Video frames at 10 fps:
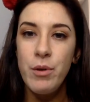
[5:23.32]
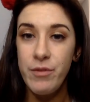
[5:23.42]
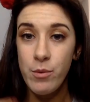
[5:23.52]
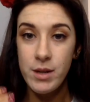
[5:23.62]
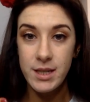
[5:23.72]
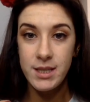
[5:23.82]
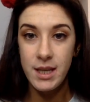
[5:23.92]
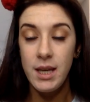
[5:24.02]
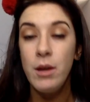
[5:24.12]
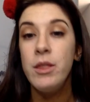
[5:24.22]
but if you want to
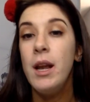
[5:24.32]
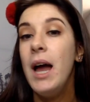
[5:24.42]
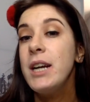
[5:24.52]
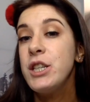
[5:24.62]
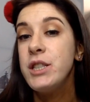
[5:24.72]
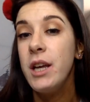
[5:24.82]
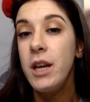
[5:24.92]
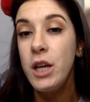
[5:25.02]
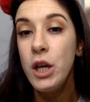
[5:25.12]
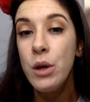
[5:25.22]
see the lashes that I
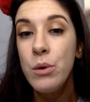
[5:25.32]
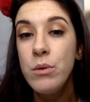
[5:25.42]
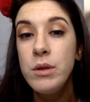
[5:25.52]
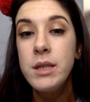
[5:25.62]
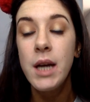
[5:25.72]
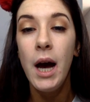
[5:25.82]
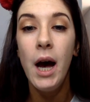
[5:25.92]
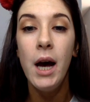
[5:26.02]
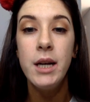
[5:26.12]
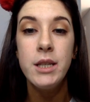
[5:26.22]
used
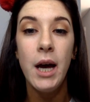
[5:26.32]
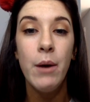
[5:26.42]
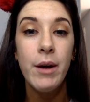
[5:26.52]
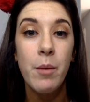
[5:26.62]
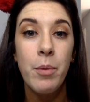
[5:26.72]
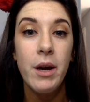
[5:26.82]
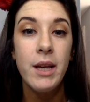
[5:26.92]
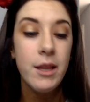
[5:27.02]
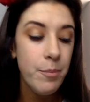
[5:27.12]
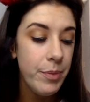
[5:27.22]
and how I
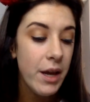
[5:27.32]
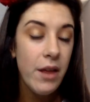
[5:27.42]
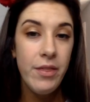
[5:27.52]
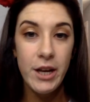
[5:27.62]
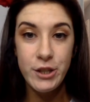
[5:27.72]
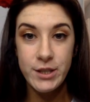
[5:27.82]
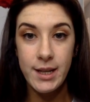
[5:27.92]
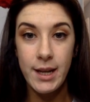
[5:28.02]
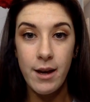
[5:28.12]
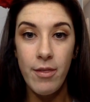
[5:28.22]
applied them, then
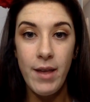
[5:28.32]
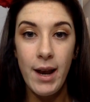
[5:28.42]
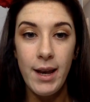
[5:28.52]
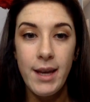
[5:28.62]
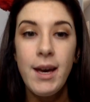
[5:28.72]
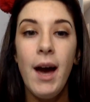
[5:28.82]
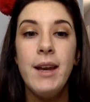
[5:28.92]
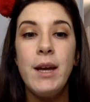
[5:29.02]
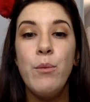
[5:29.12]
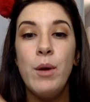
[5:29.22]
just click on that link
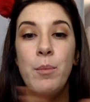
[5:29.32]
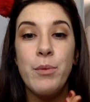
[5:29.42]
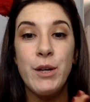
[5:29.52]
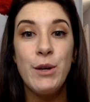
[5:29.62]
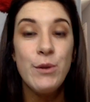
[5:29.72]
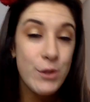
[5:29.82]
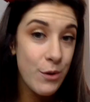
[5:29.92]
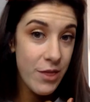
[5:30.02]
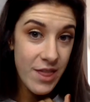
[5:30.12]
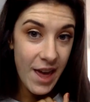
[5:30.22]
and it will bring you
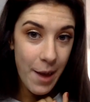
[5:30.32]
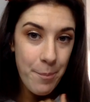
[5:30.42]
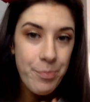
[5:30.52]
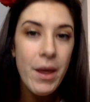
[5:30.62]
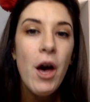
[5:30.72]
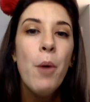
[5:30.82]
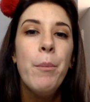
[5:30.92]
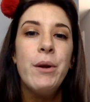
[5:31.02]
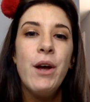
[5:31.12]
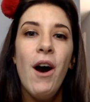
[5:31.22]
to them.
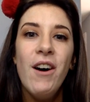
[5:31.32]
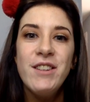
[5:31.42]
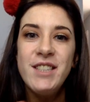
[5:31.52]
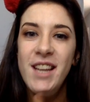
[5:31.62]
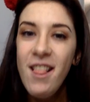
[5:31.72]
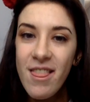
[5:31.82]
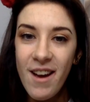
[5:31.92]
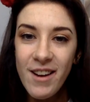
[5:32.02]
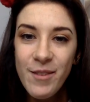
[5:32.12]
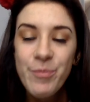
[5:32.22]
But until
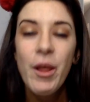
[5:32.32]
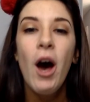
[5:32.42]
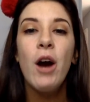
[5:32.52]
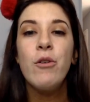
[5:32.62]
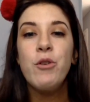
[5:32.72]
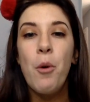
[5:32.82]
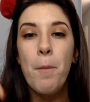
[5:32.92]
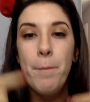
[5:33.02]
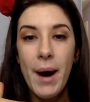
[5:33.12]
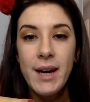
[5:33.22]
then, I'm going to go
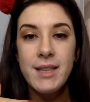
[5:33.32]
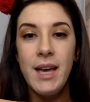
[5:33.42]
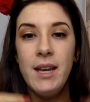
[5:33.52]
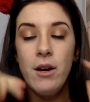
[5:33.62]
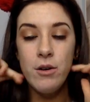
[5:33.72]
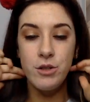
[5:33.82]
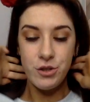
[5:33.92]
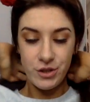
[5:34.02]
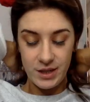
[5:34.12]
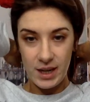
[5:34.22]
back then
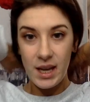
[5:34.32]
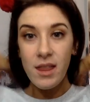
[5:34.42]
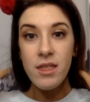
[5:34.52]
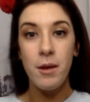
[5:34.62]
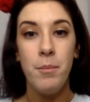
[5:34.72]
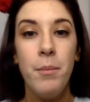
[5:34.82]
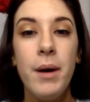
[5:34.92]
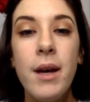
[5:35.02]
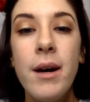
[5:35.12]
underneath my